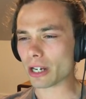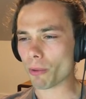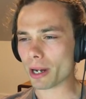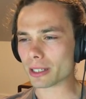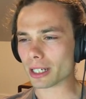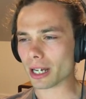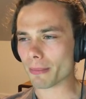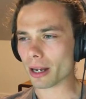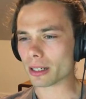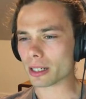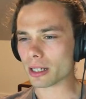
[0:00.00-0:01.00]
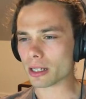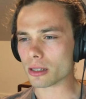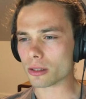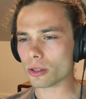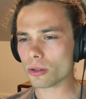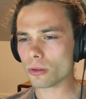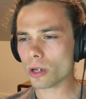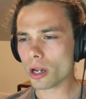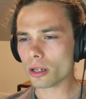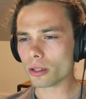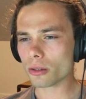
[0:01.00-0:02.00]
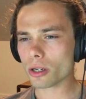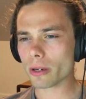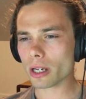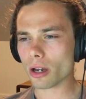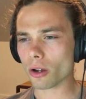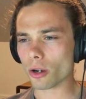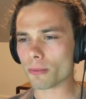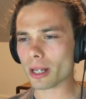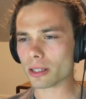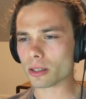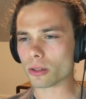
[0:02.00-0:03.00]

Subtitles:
greens that come out here. You're going home. That's